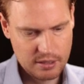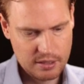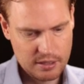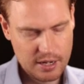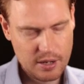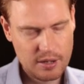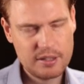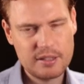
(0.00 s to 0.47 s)

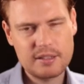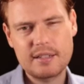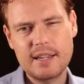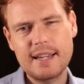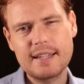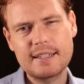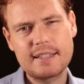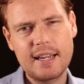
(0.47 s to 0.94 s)
Now the
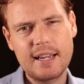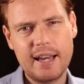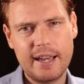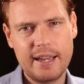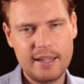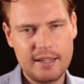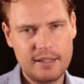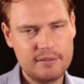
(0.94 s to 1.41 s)

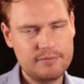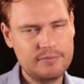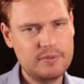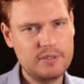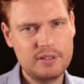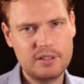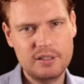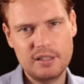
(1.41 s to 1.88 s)
10K,
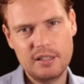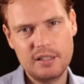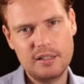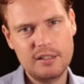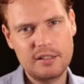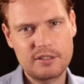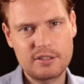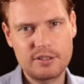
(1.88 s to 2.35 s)

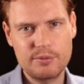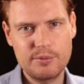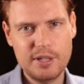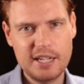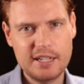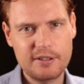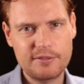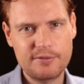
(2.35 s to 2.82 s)
to
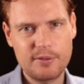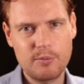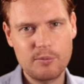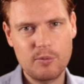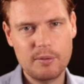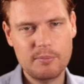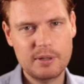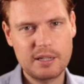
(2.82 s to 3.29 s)
read it
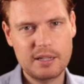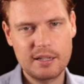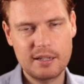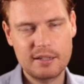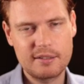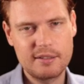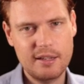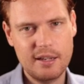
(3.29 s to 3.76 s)
from one
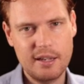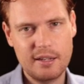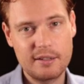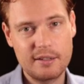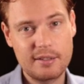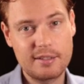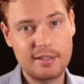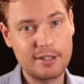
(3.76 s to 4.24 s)
beginning to
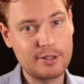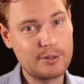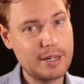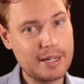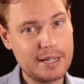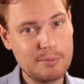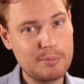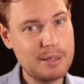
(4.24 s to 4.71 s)
end is
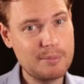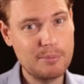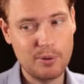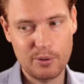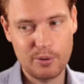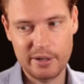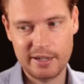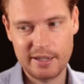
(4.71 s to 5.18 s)
incredibly
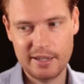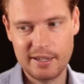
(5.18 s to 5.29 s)
boring,